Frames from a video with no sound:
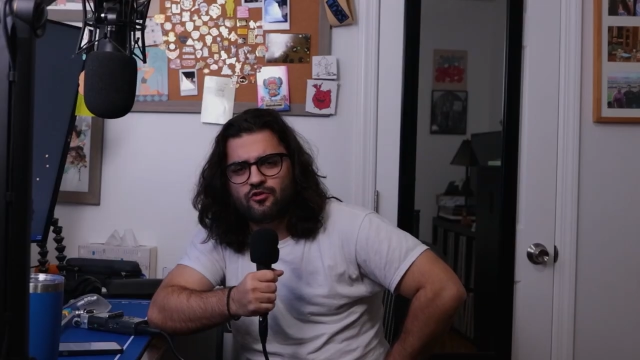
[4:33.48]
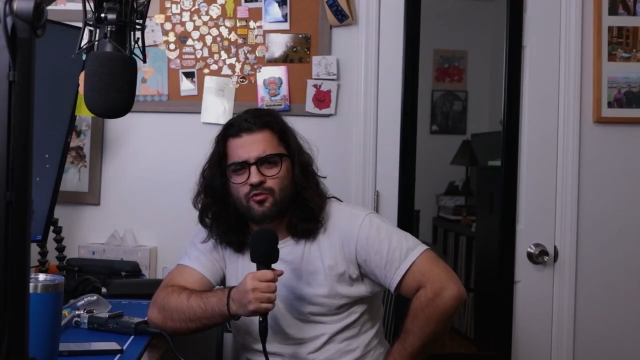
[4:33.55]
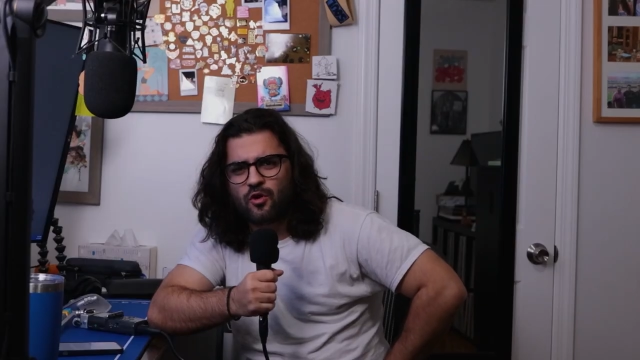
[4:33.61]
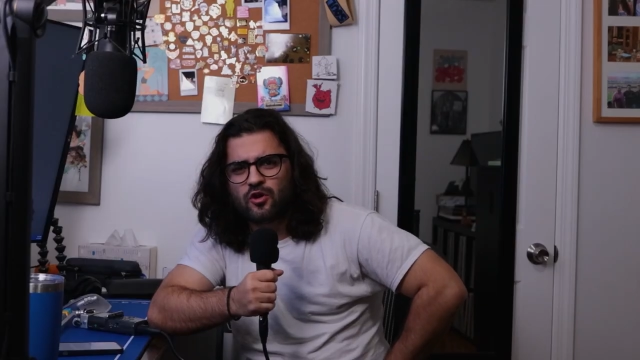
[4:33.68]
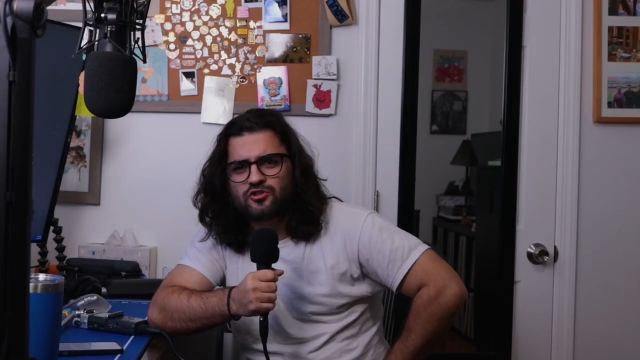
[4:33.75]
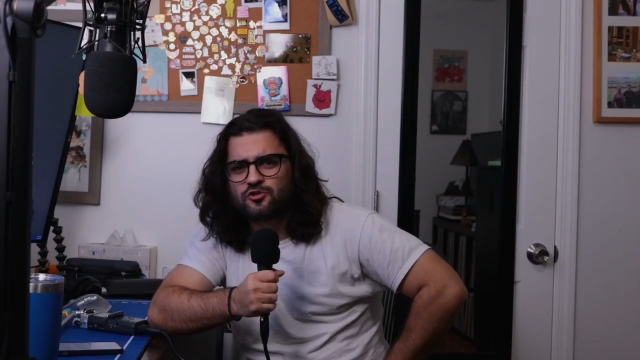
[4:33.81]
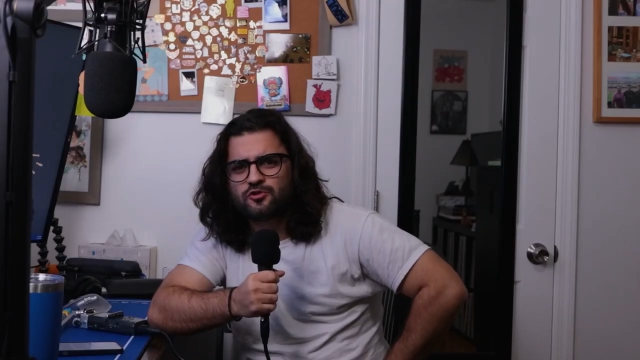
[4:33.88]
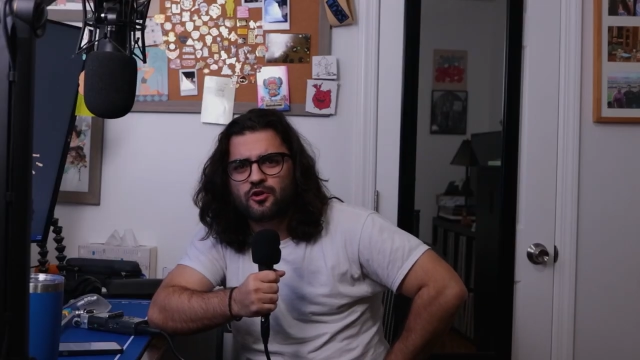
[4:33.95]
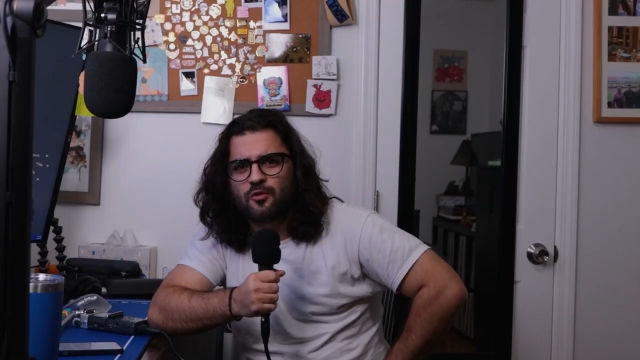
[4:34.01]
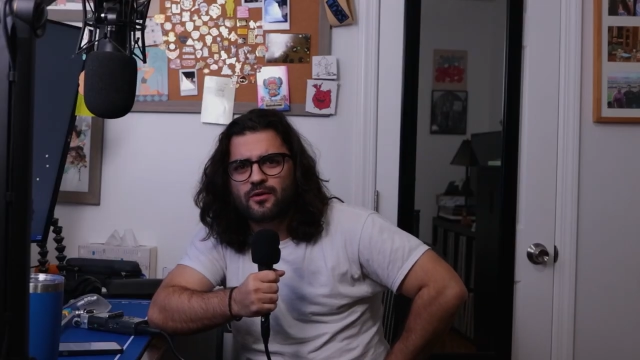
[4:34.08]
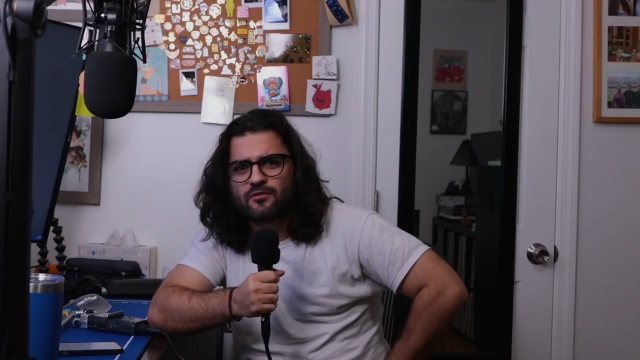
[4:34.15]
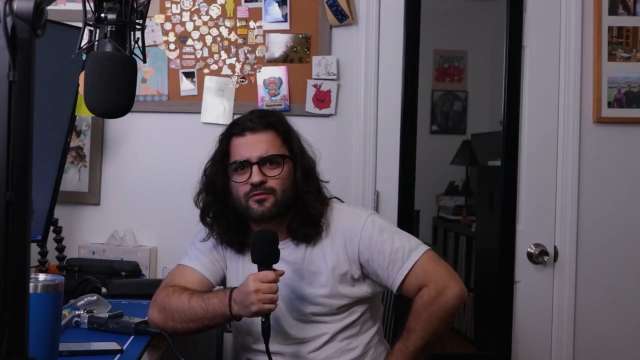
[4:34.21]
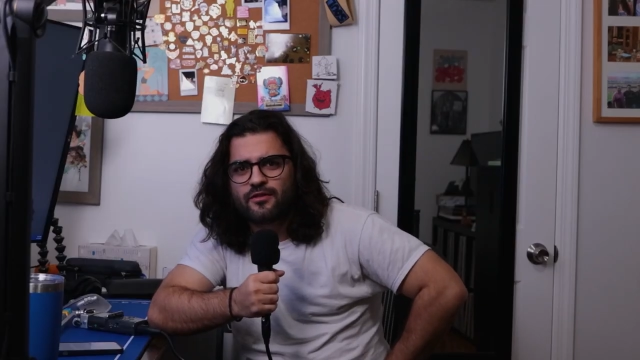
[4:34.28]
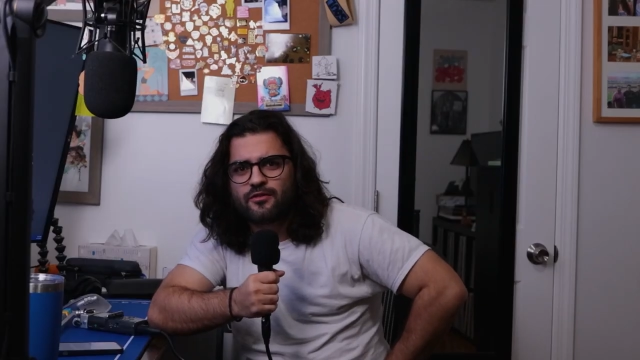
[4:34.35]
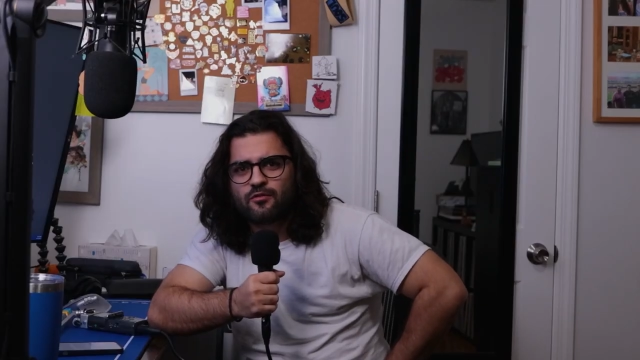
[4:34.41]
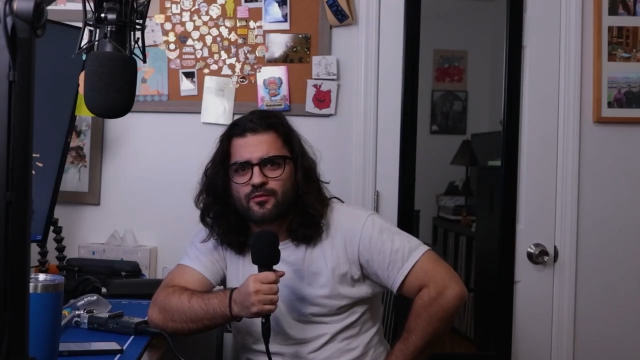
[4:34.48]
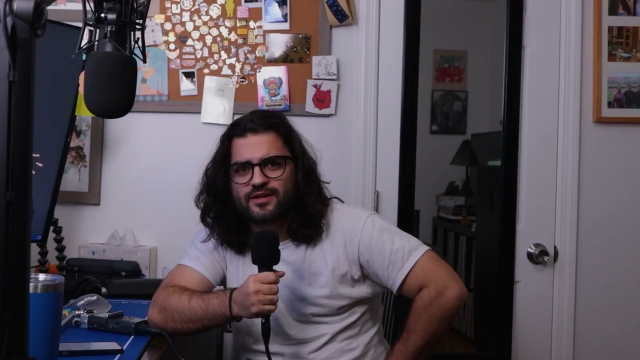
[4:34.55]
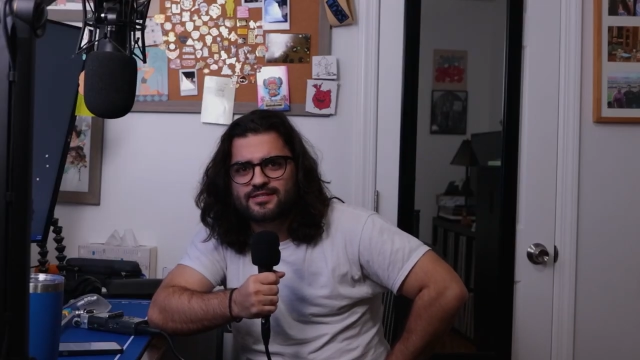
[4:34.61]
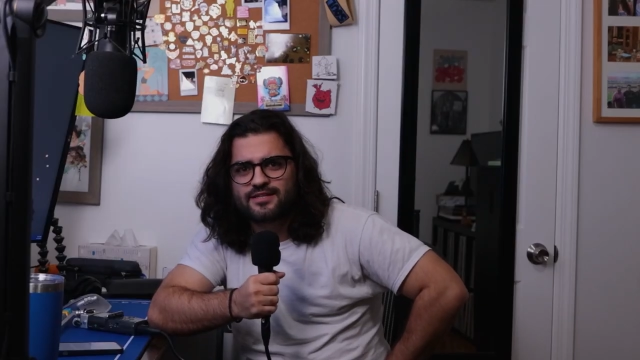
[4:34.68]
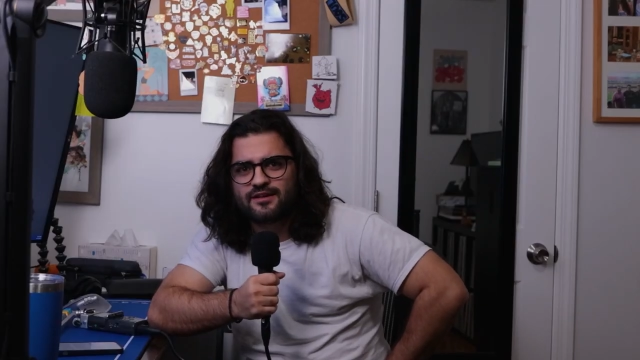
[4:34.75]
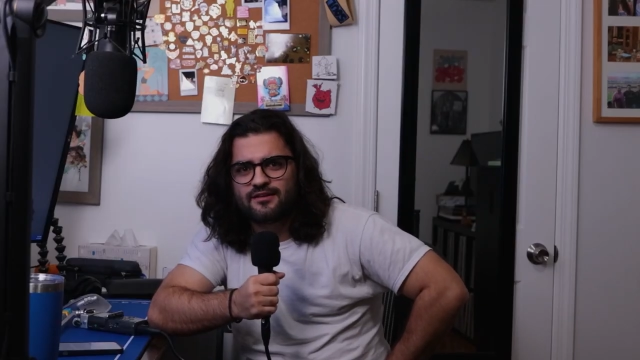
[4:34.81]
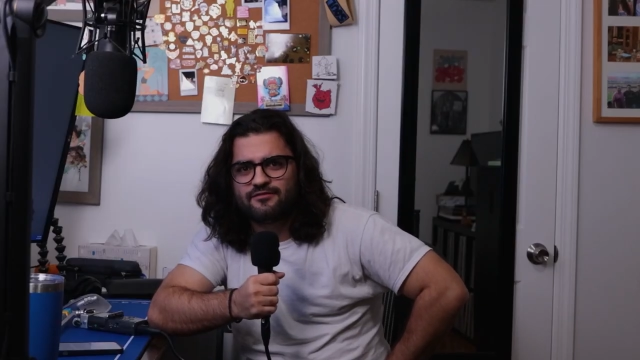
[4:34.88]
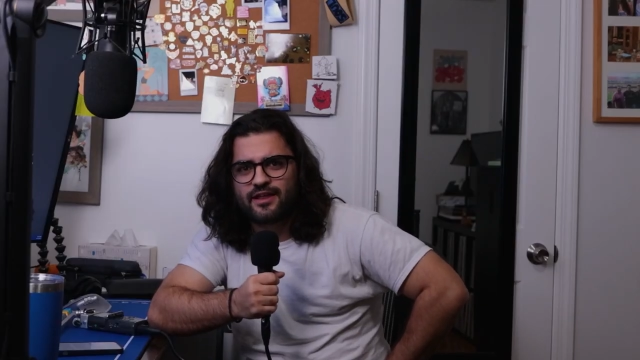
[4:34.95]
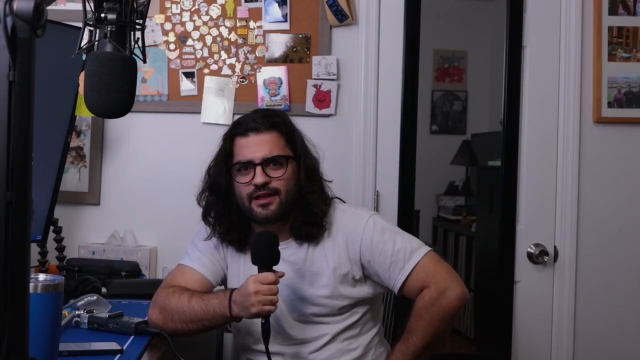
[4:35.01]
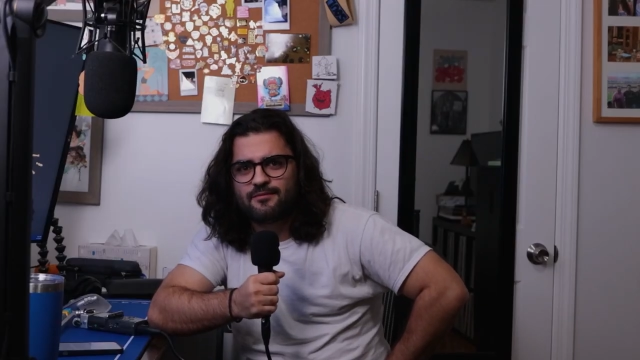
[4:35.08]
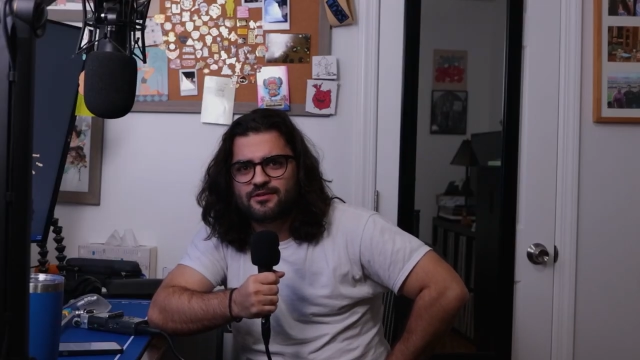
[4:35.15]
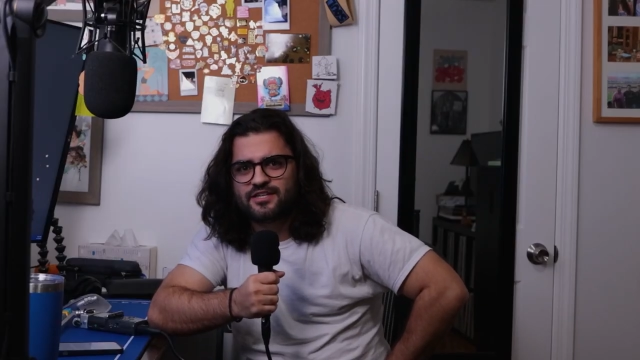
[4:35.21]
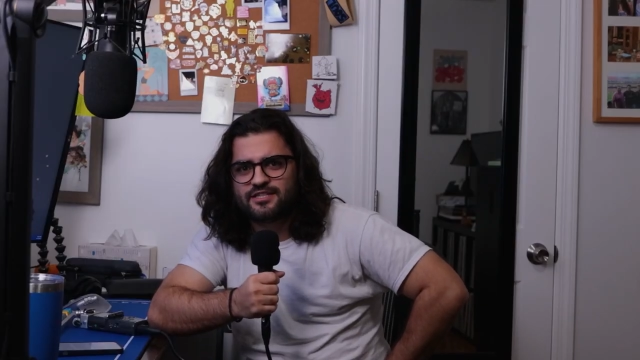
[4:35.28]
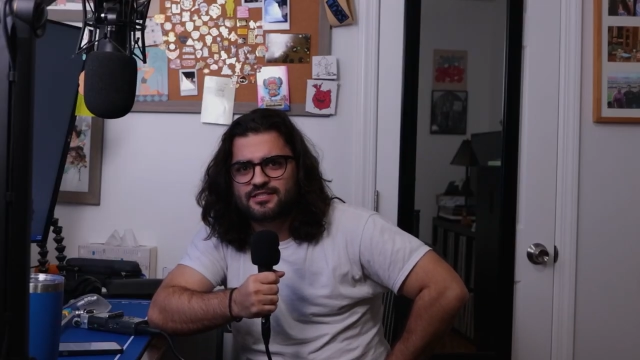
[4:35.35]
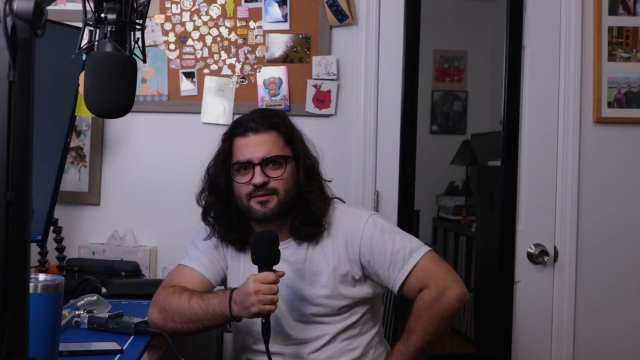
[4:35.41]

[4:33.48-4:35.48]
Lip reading: you also don't want to run the risk of damaging